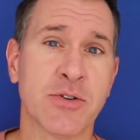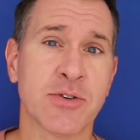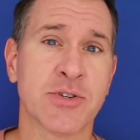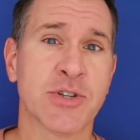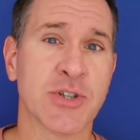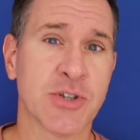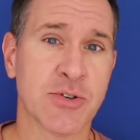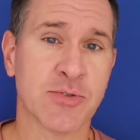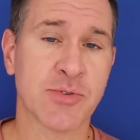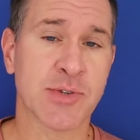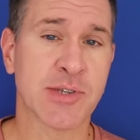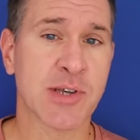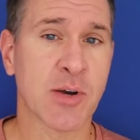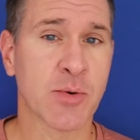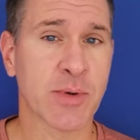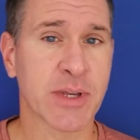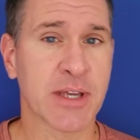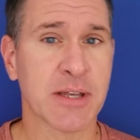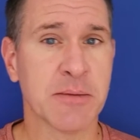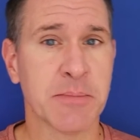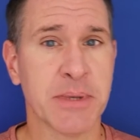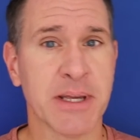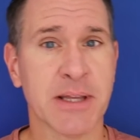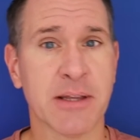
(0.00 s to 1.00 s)
to, so it
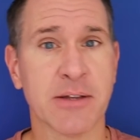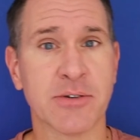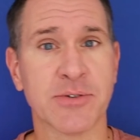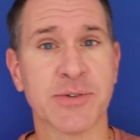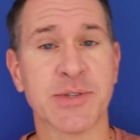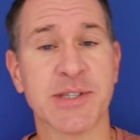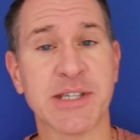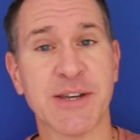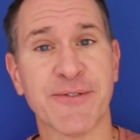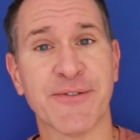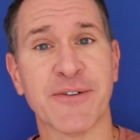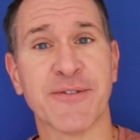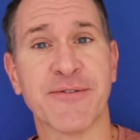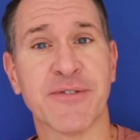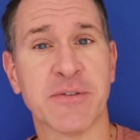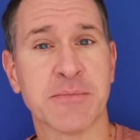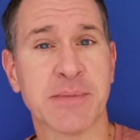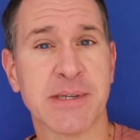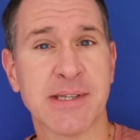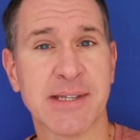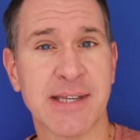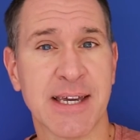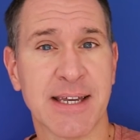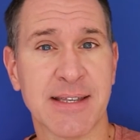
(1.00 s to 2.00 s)
can be a little different from
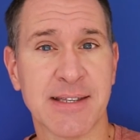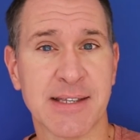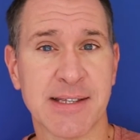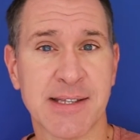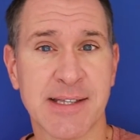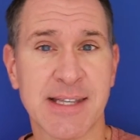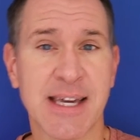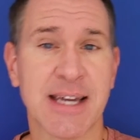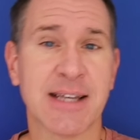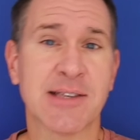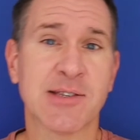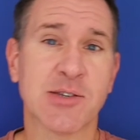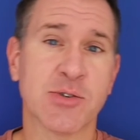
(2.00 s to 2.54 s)
state to state.